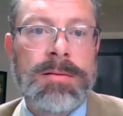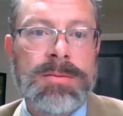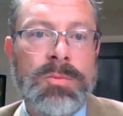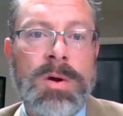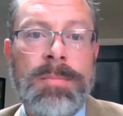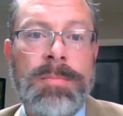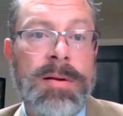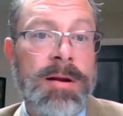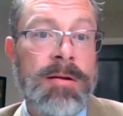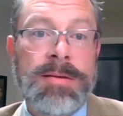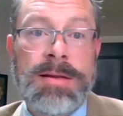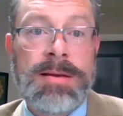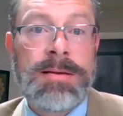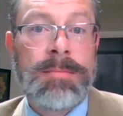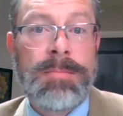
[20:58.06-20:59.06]
One
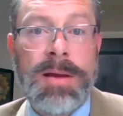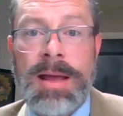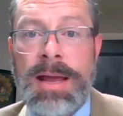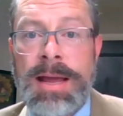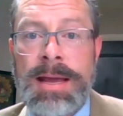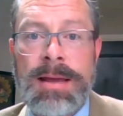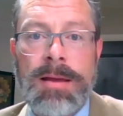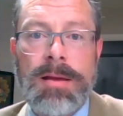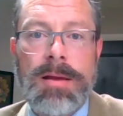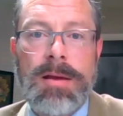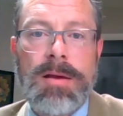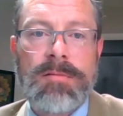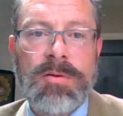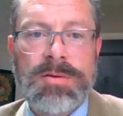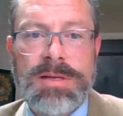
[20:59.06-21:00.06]
parent didn't pay
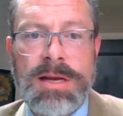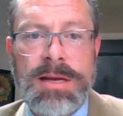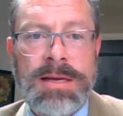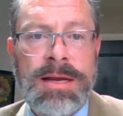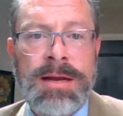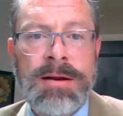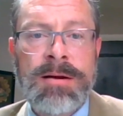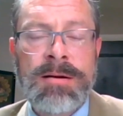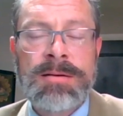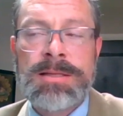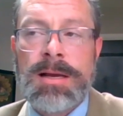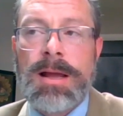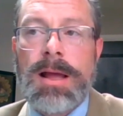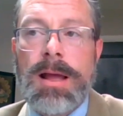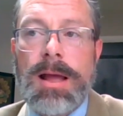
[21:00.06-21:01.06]
for 10
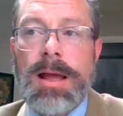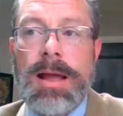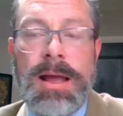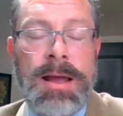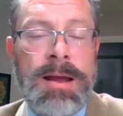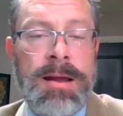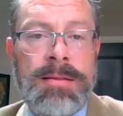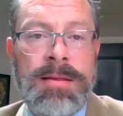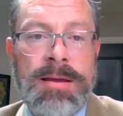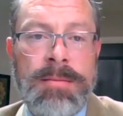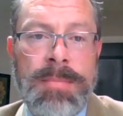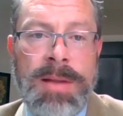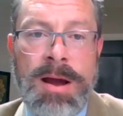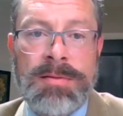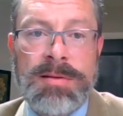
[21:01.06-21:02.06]
years, and the
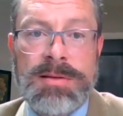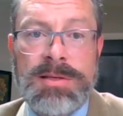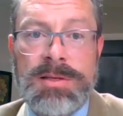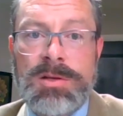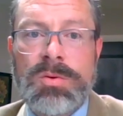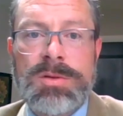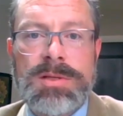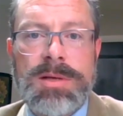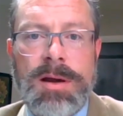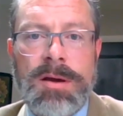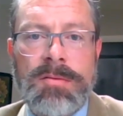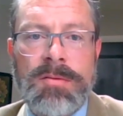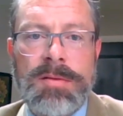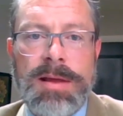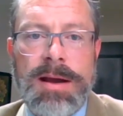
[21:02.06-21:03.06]
amount that's due is
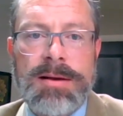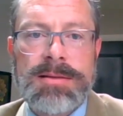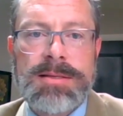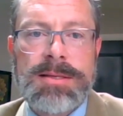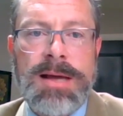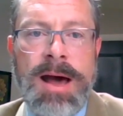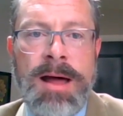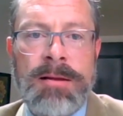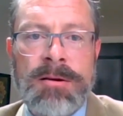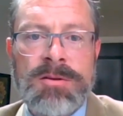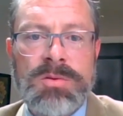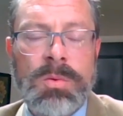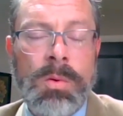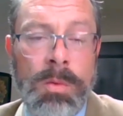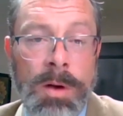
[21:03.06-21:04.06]

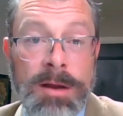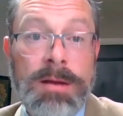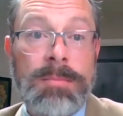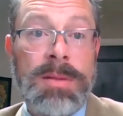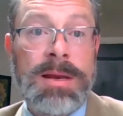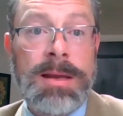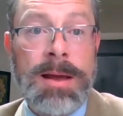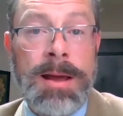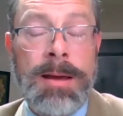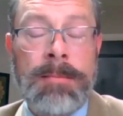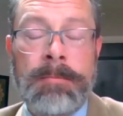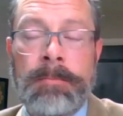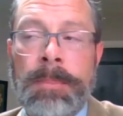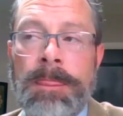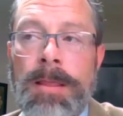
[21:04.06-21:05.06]
$100,000. Well, what can be done?